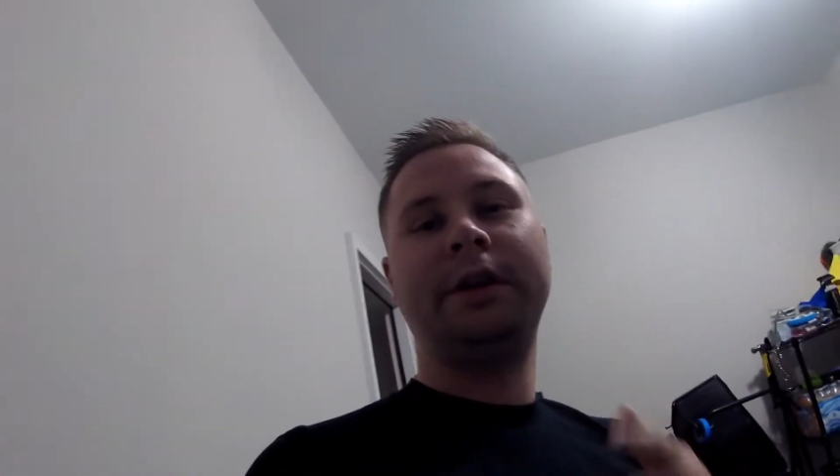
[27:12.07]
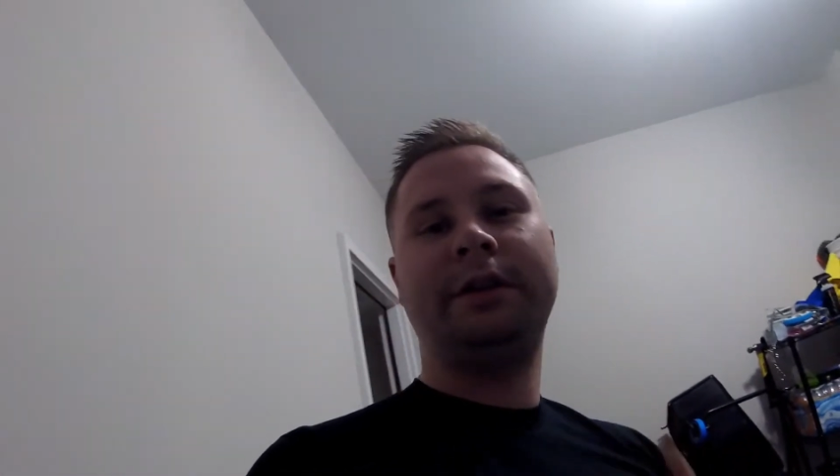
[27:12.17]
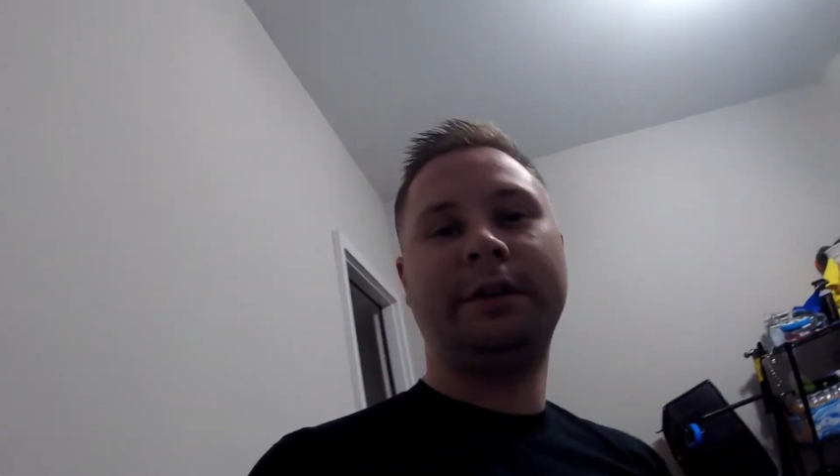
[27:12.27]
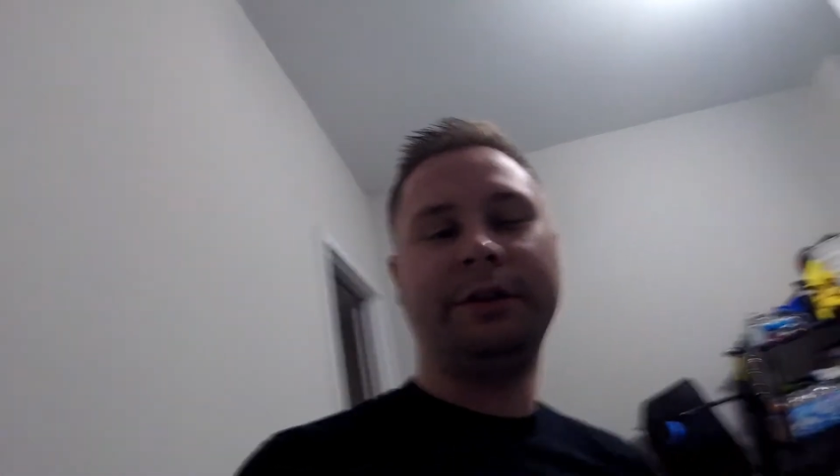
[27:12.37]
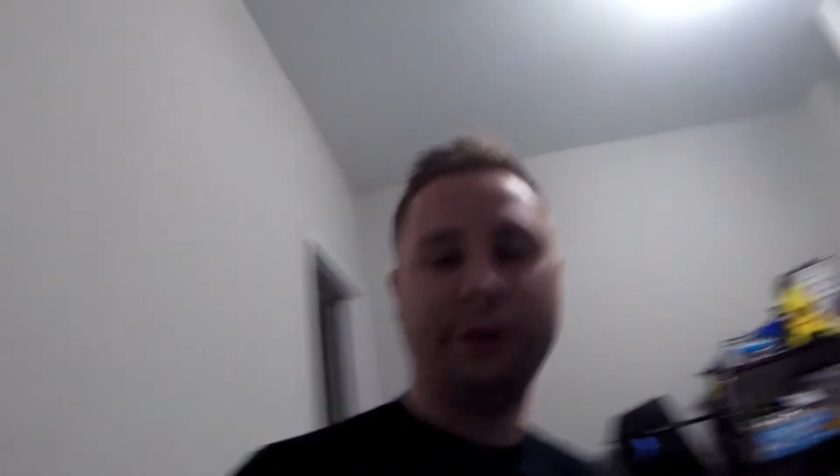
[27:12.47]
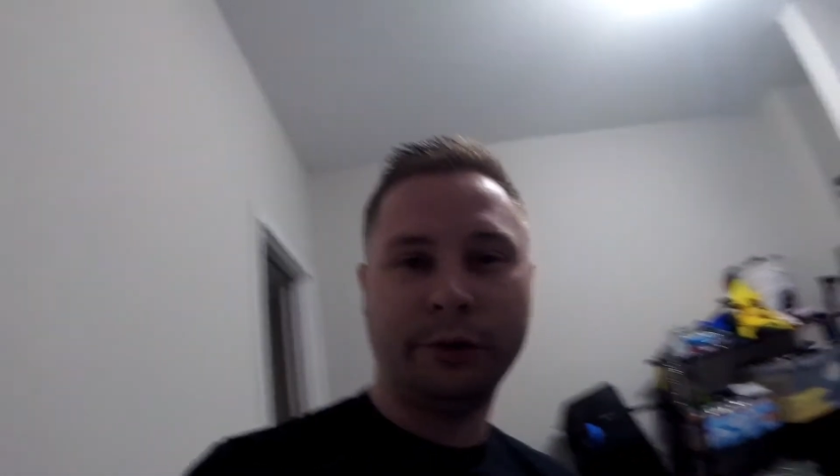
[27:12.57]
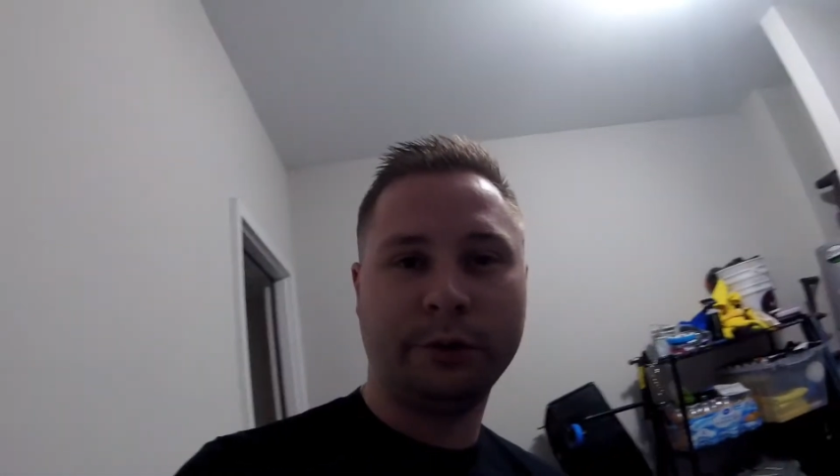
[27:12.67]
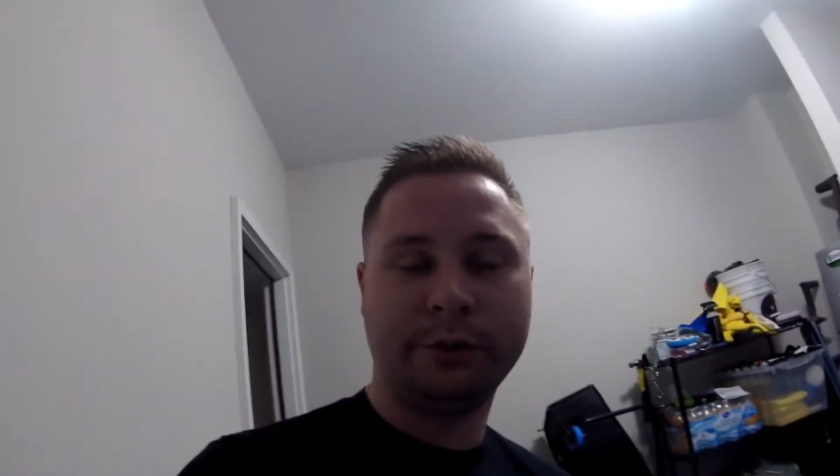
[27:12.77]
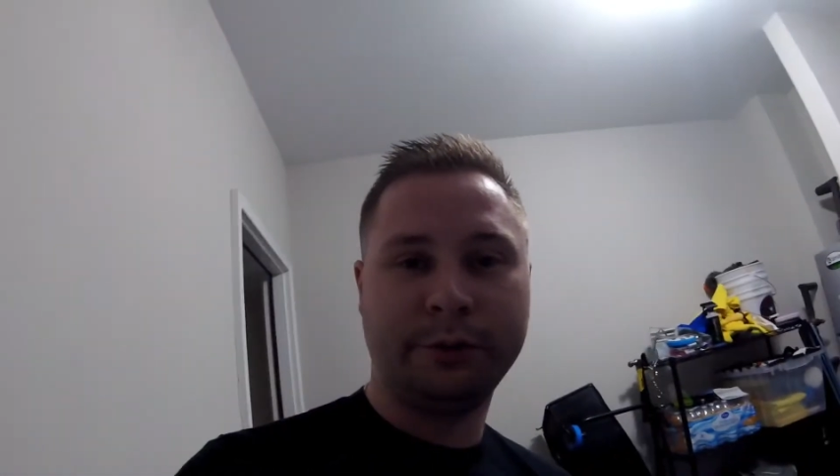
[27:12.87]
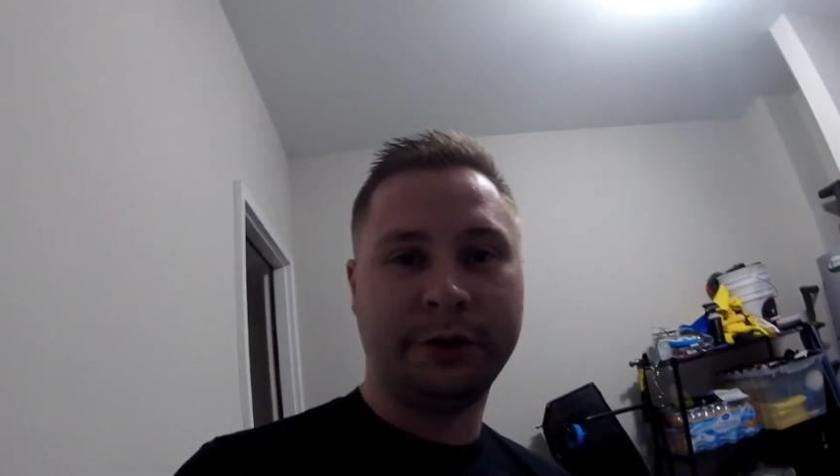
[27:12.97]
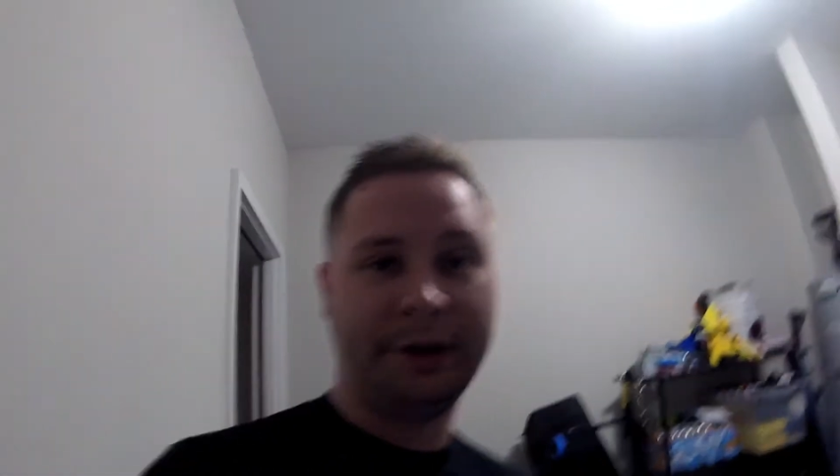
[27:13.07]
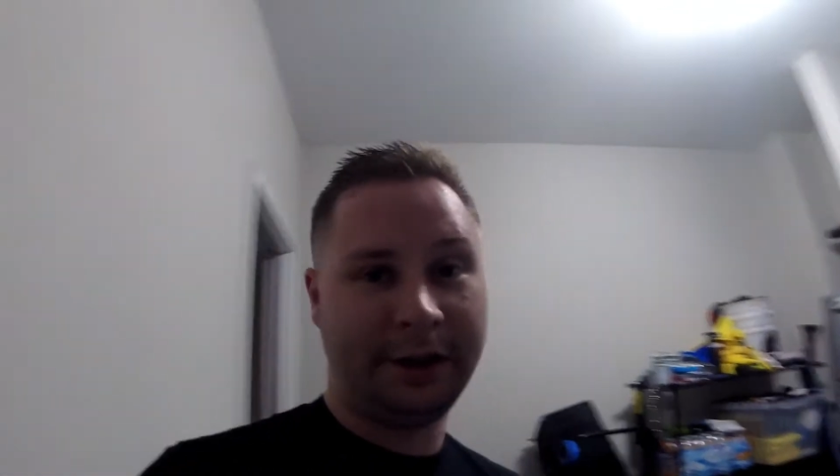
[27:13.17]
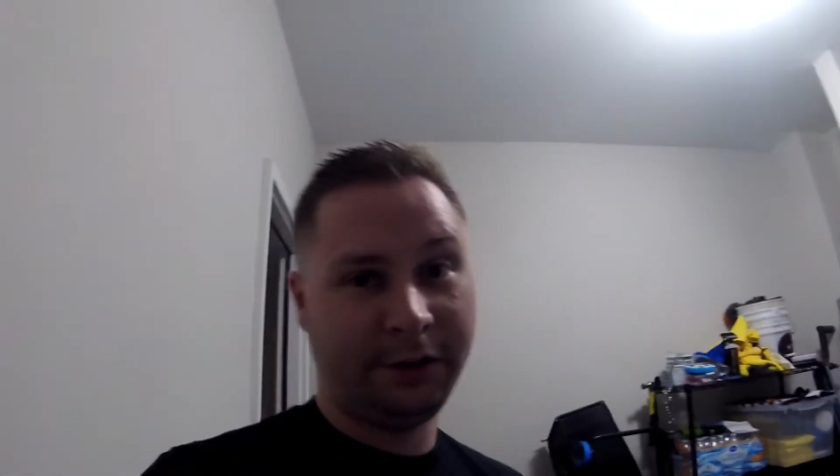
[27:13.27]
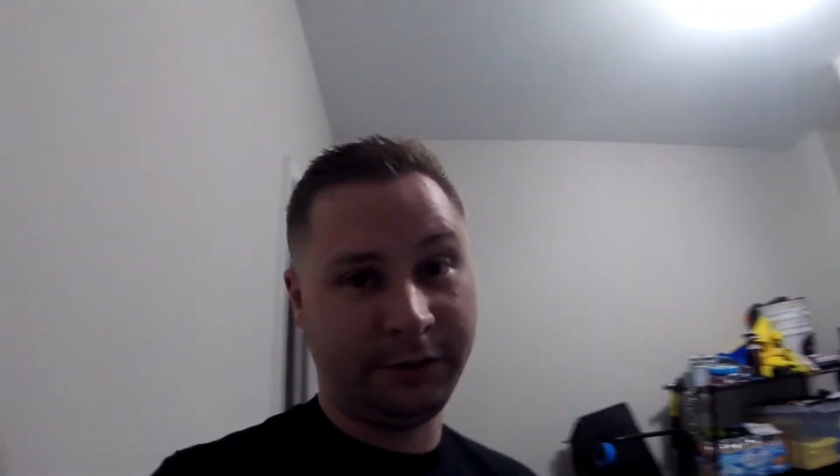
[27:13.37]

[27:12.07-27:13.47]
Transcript: is in store for our next